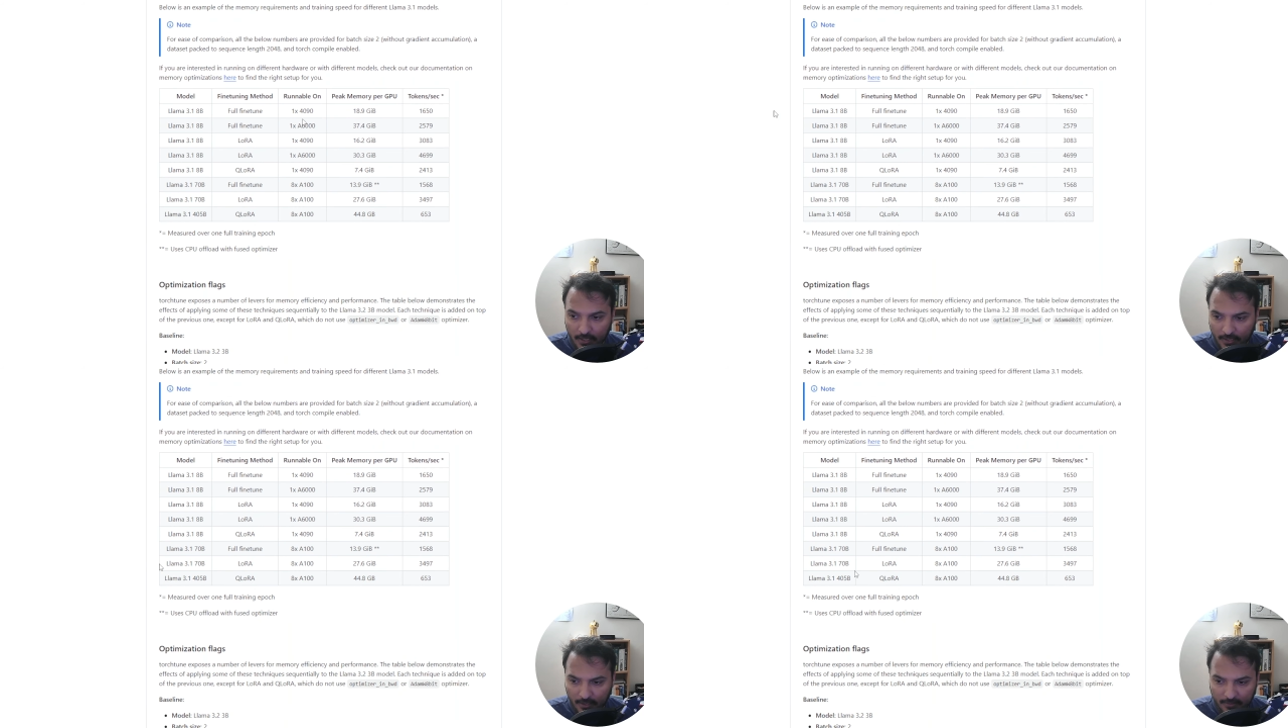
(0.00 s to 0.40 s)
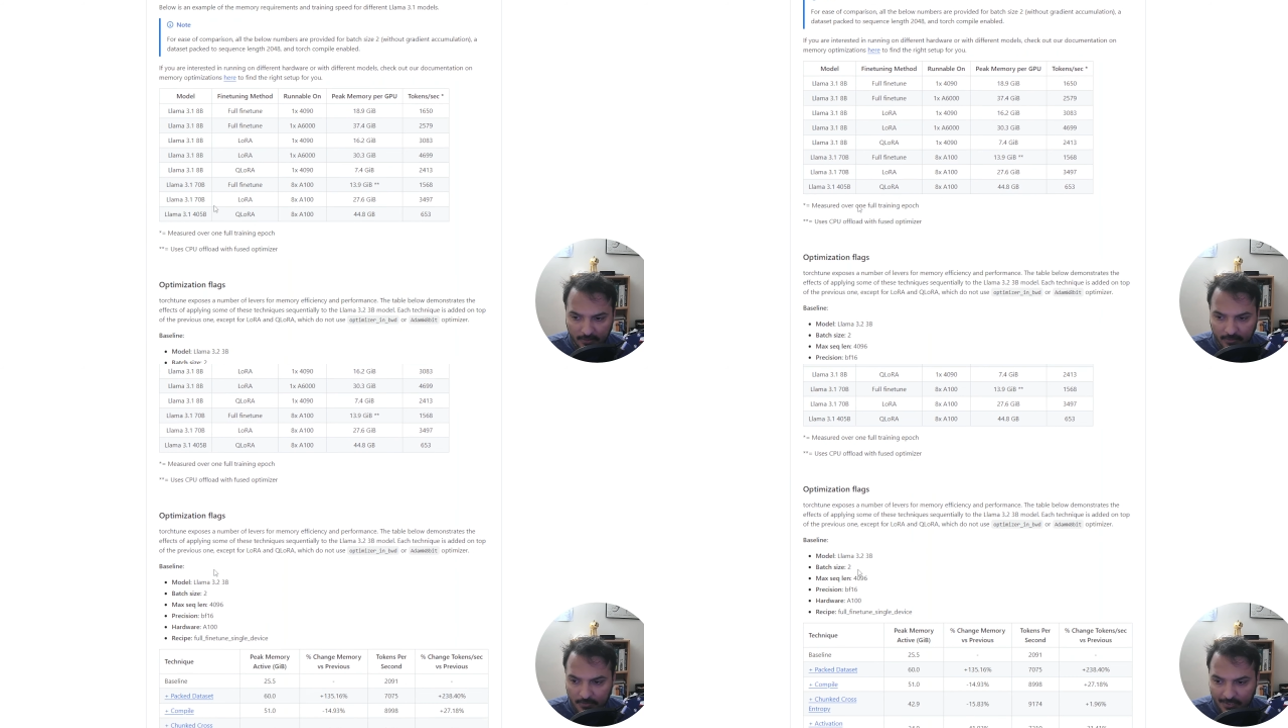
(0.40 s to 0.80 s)
And there's
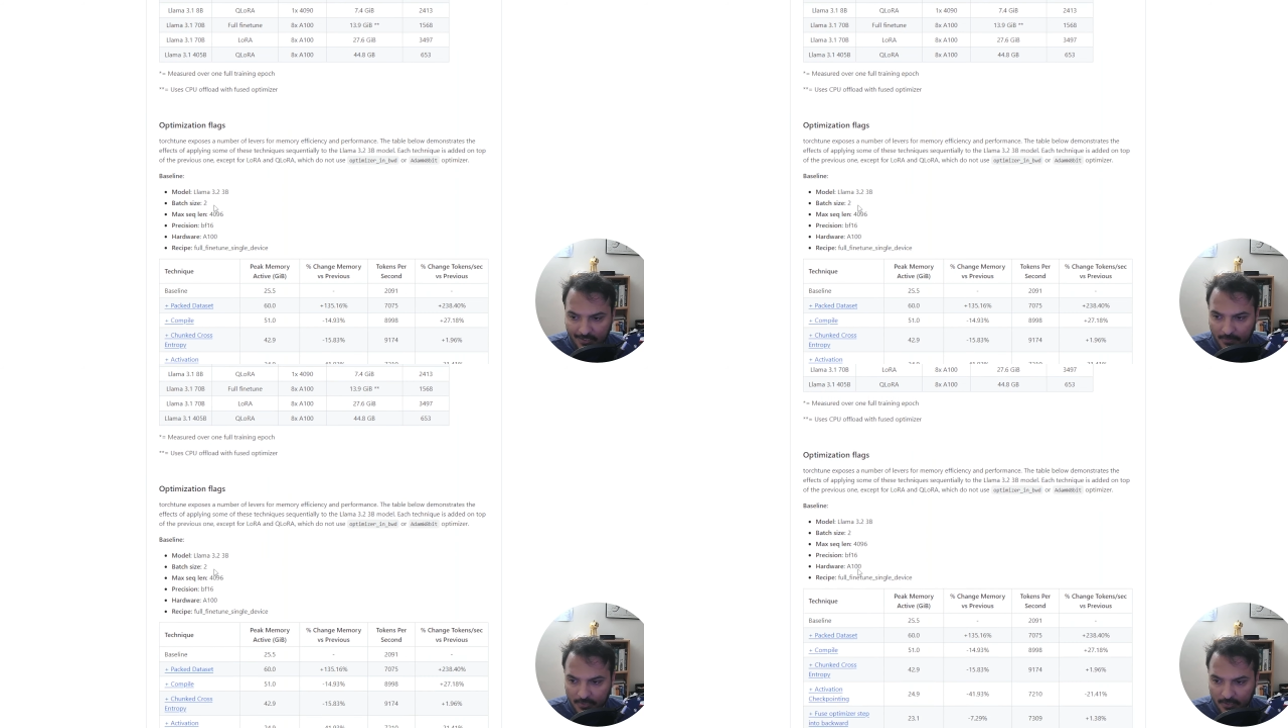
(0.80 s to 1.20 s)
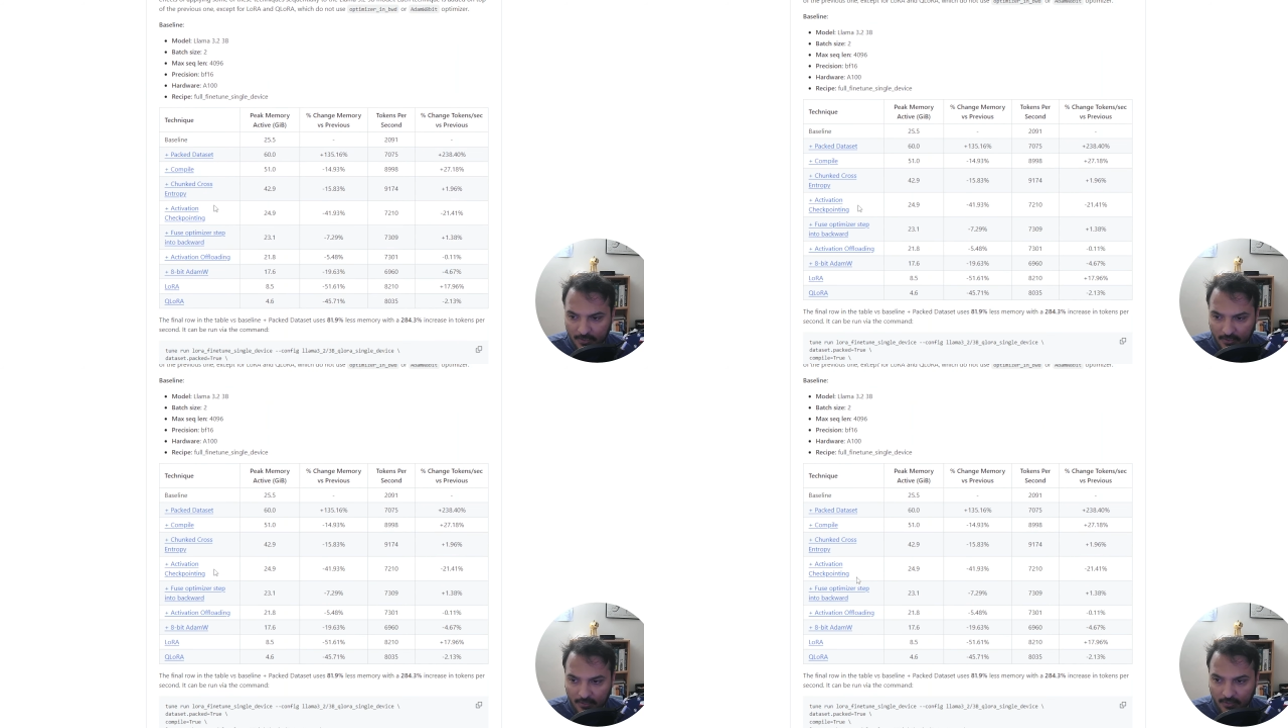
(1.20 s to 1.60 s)
some steps
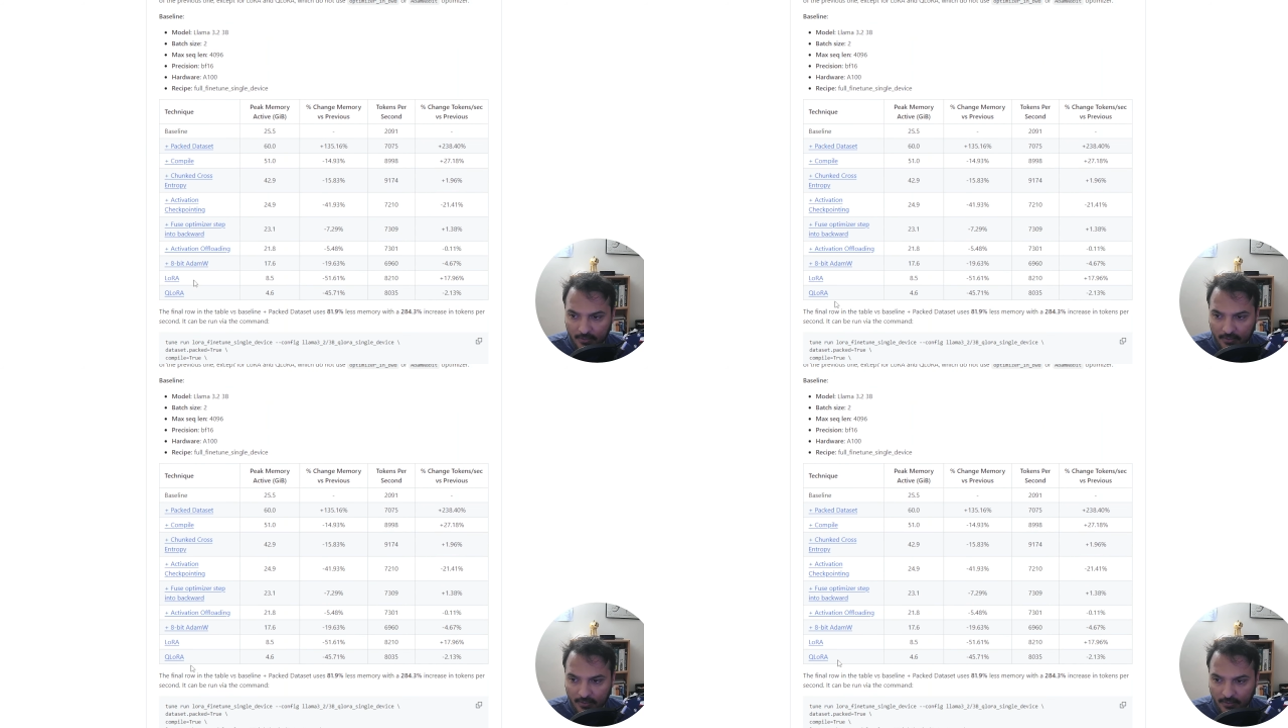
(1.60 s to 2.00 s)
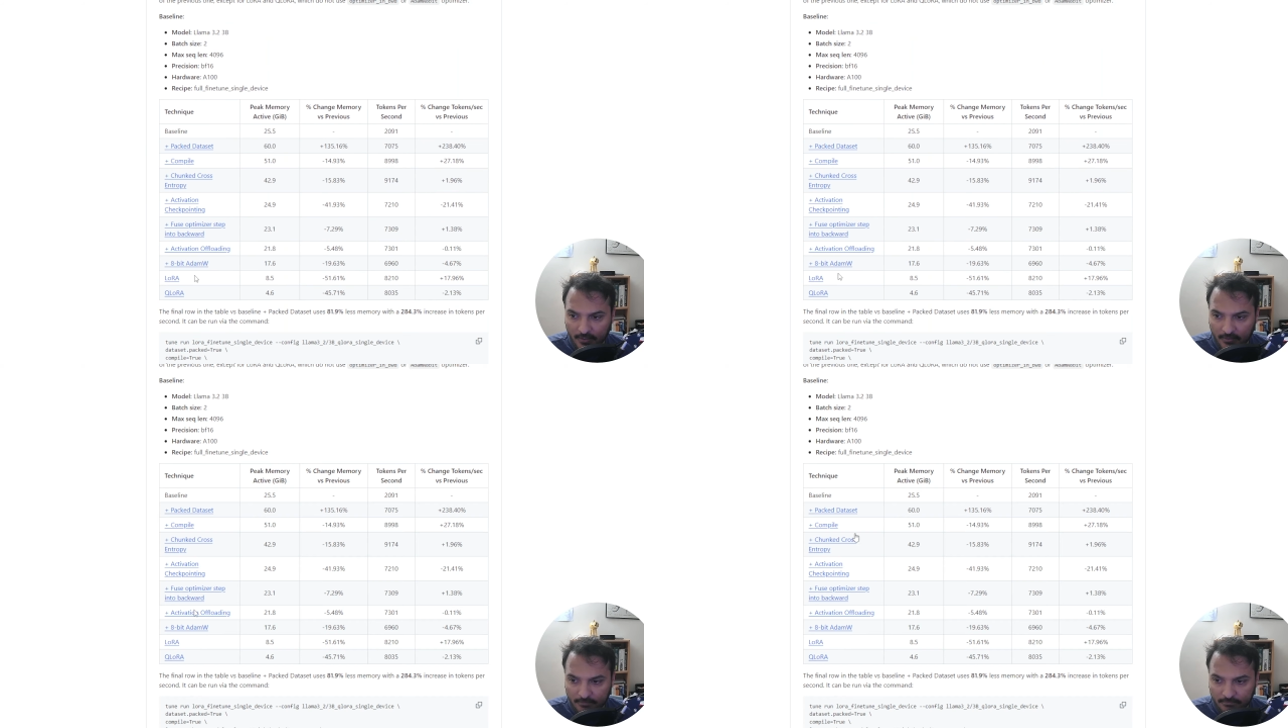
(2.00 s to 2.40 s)
and
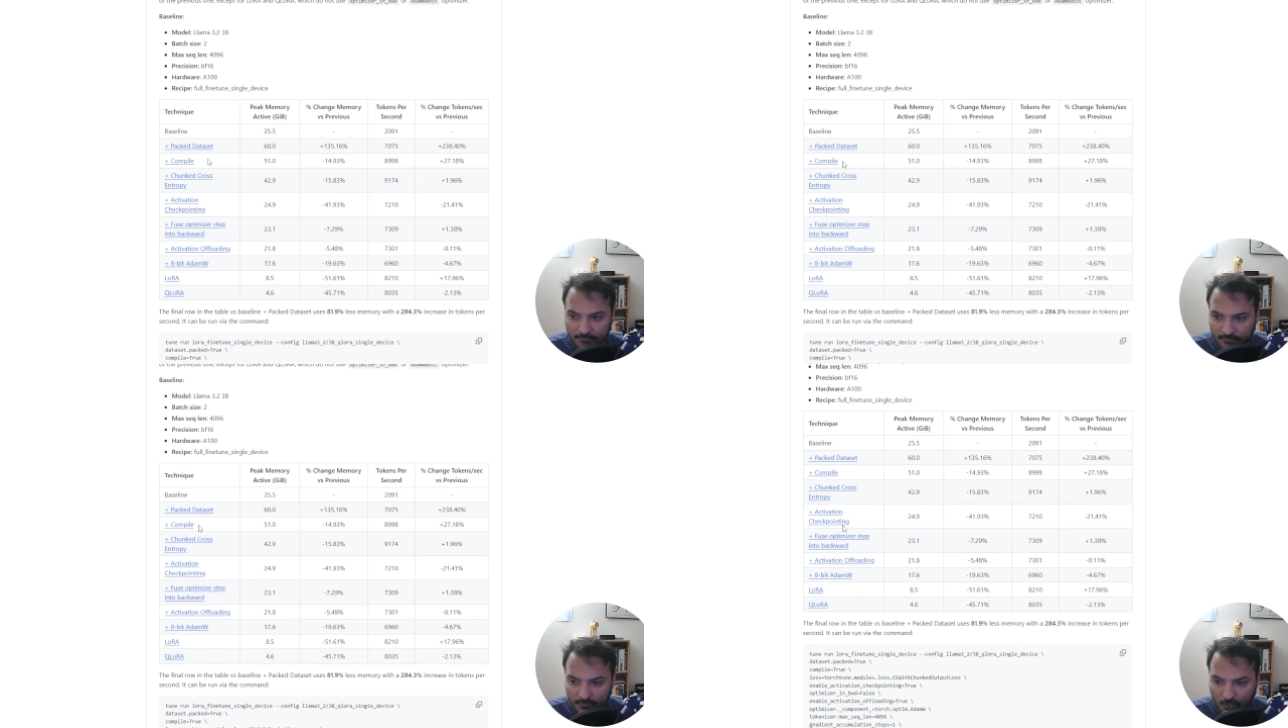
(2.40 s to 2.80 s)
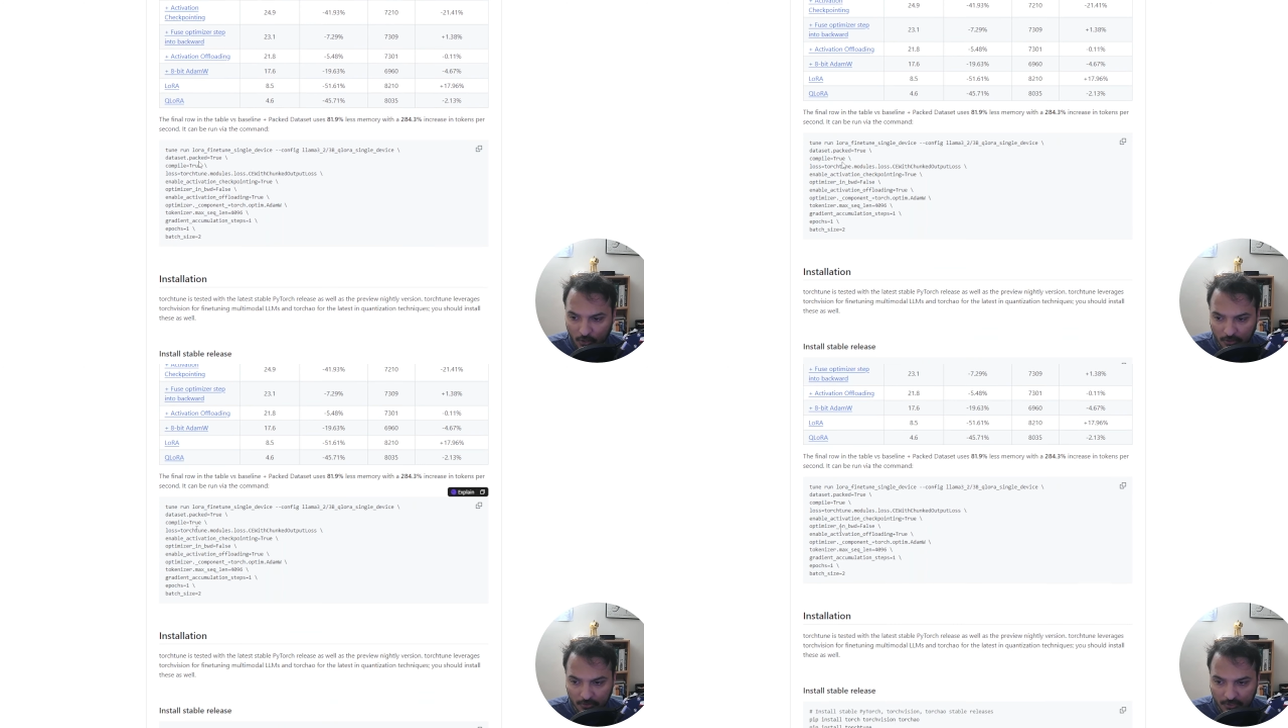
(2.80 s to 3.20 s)
all
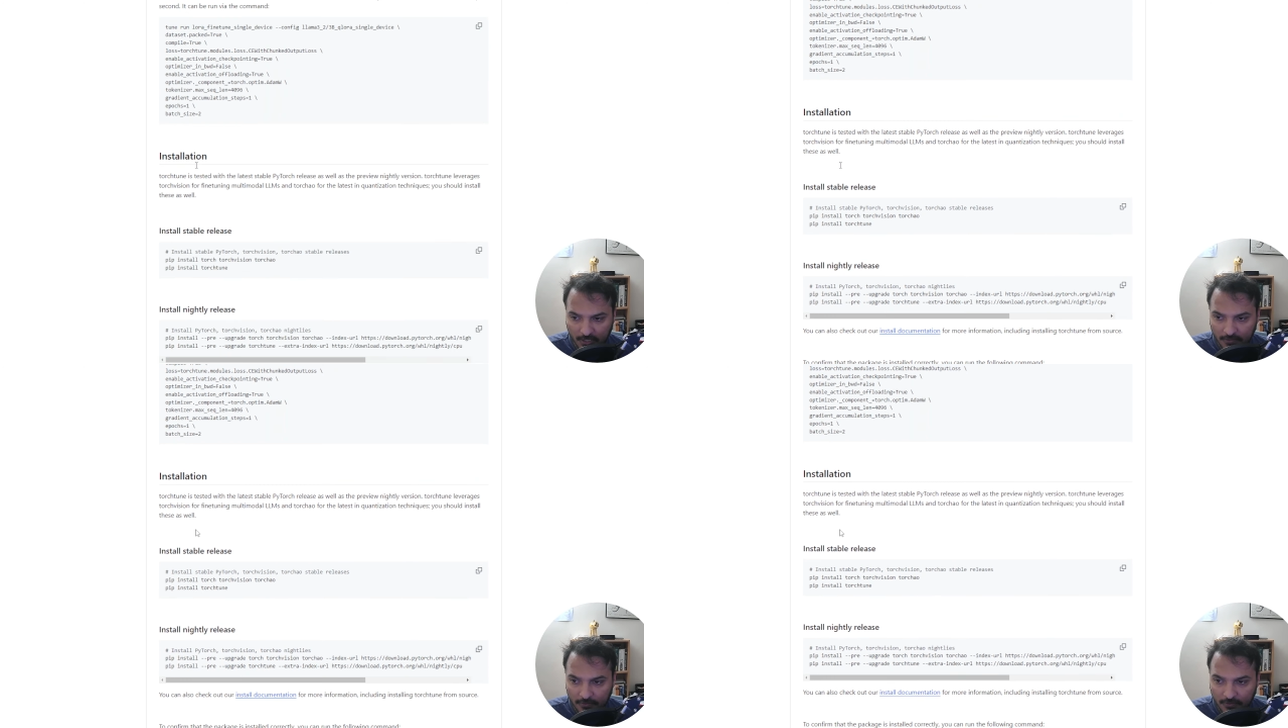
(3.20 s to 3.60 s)
the good stuff.